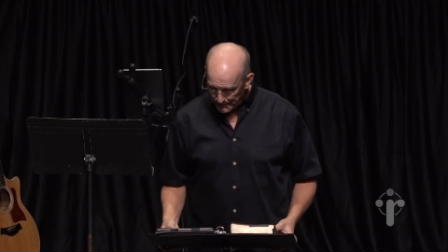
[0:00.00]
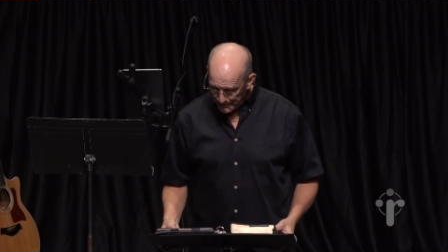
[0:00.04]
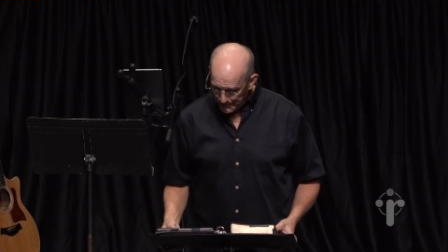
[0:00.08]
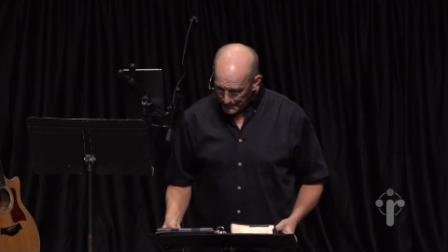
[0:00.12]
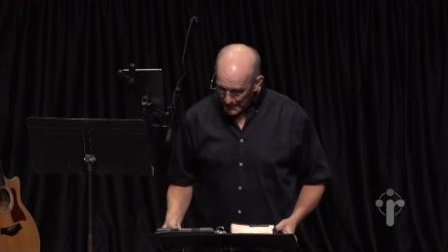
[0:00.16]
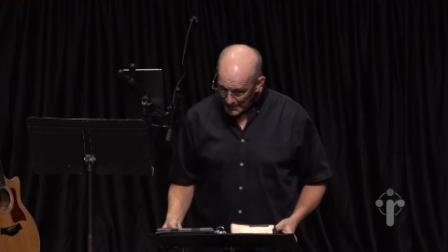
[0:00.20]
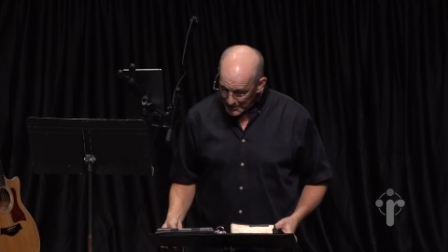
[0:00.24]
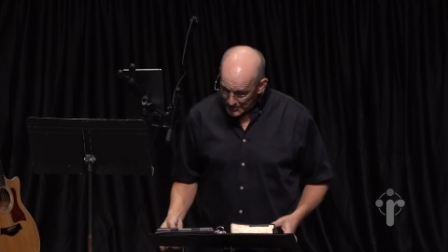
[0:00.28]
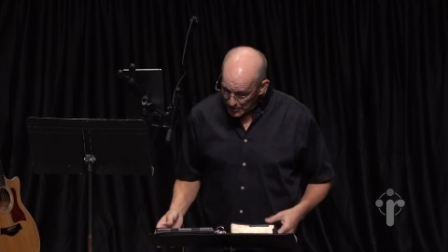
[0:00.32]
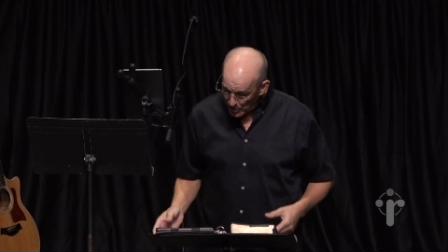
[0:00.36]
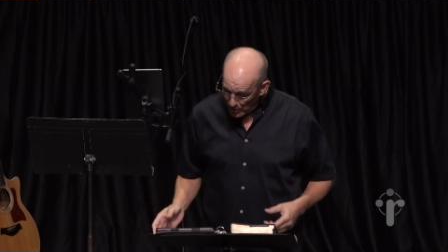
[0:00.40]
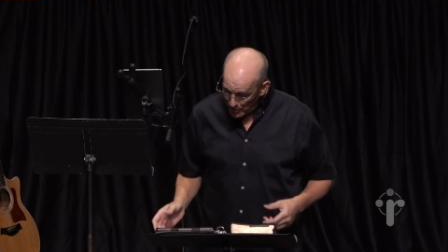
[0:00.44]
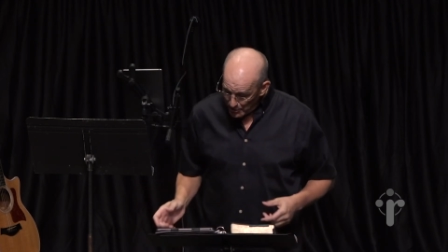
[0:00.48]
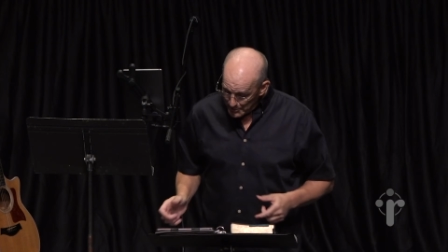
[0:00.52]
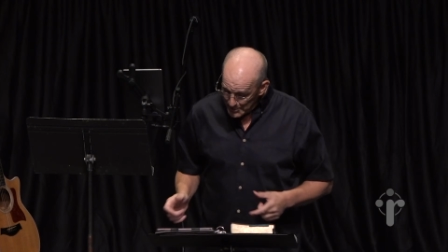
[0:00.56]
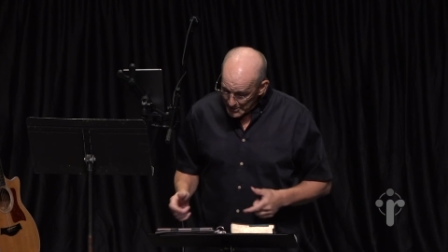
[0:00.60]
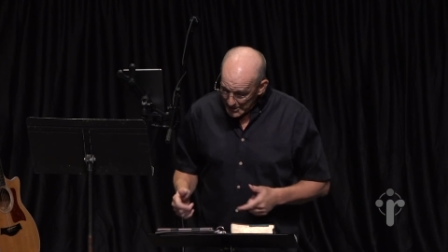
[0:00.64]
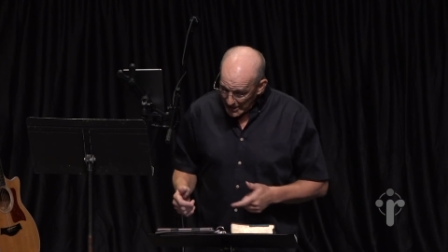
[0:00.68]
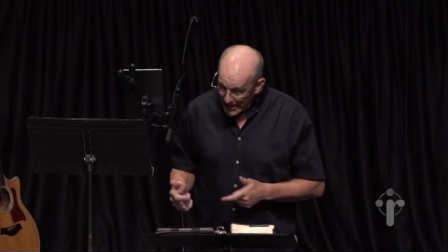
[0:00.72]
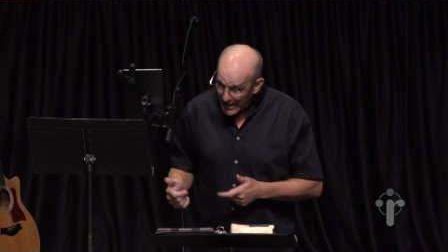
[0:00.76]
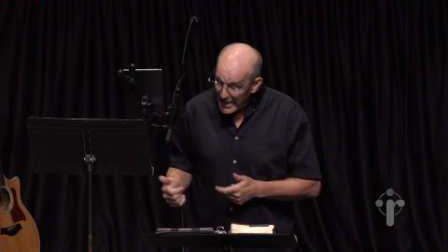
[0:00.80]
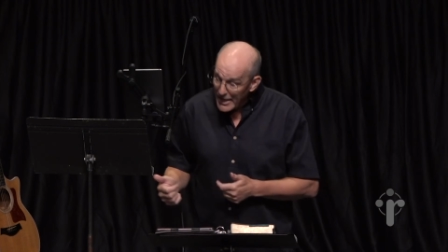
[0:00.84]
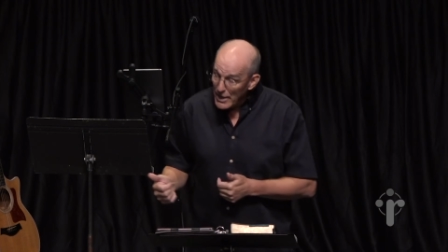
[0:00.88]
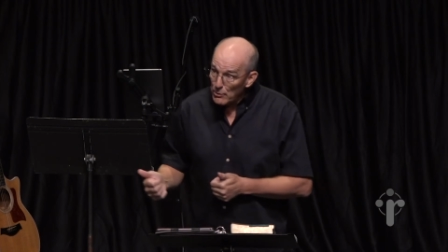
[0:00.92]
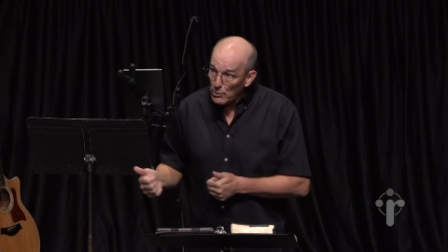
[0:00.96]
They saw him as a
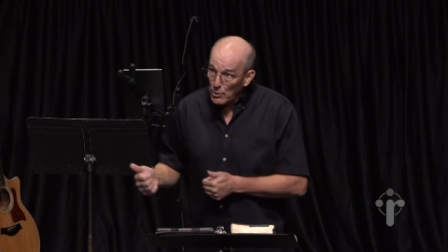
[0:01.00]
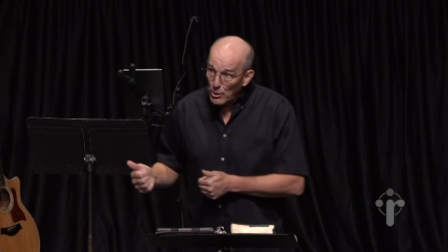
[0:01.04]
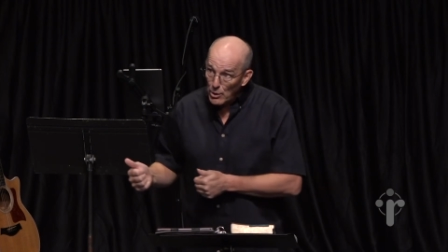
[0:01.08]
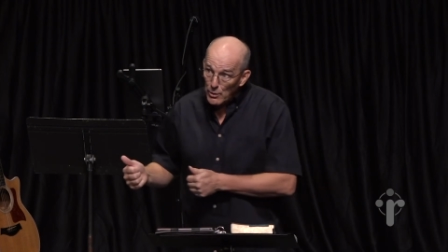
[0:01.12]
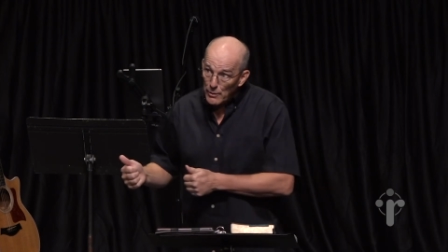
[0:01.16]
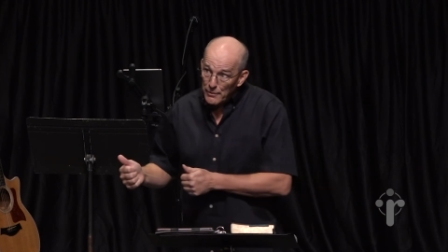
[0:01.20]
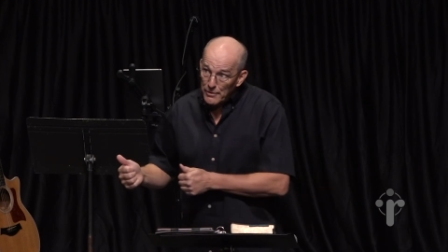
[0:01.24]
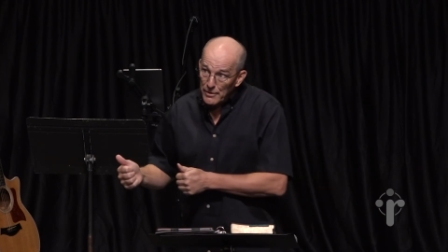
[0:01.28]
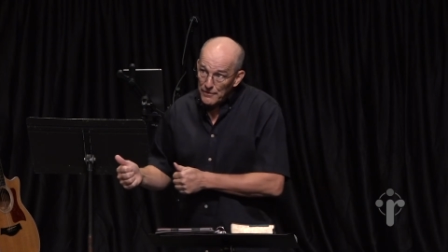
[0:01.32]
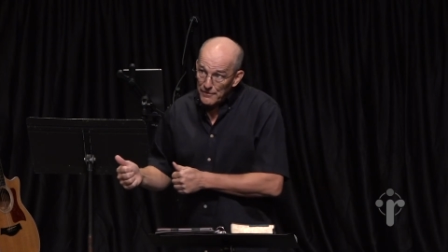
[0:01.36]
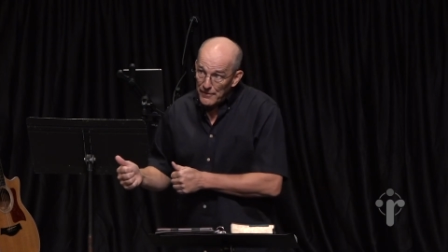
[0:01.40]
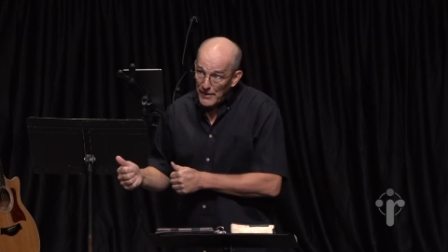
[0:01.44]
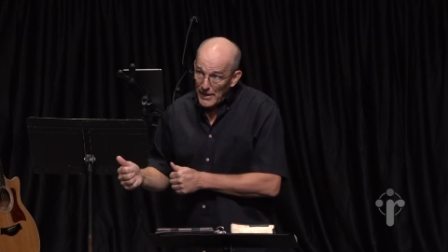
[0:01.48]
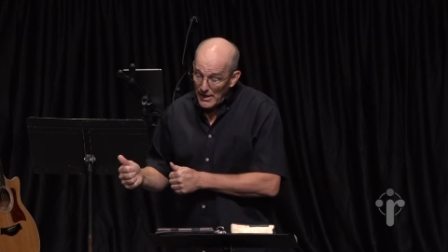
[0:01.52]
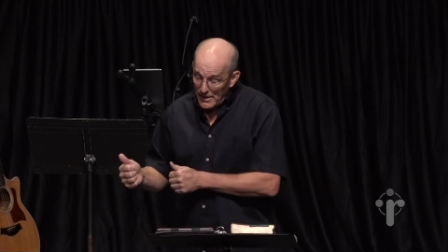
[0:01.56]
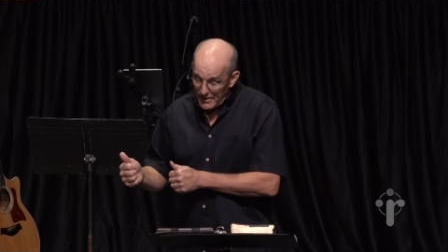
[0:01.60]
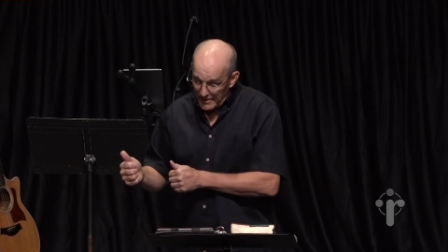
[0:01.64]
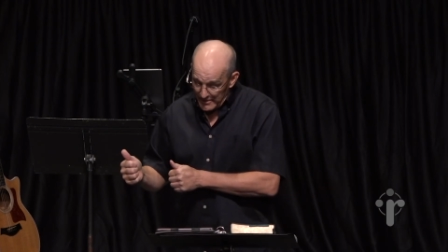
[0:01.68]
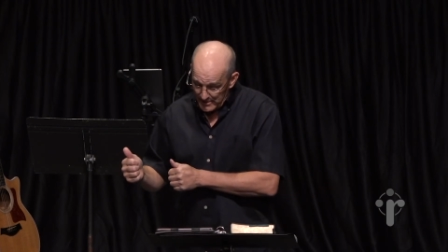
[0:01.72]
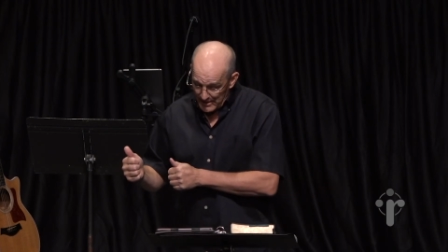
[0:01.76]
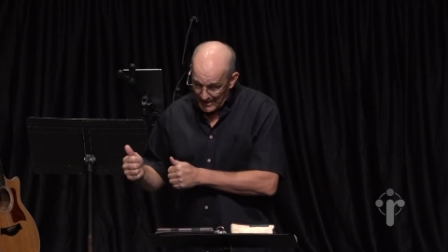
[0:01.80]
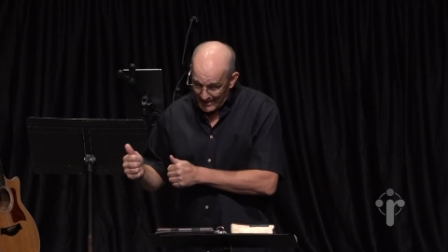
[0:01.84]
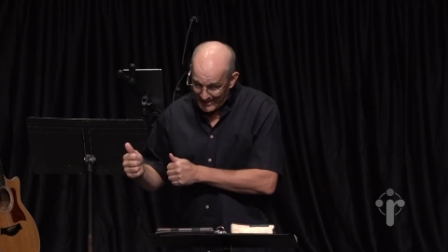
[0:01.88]
hero of the faith,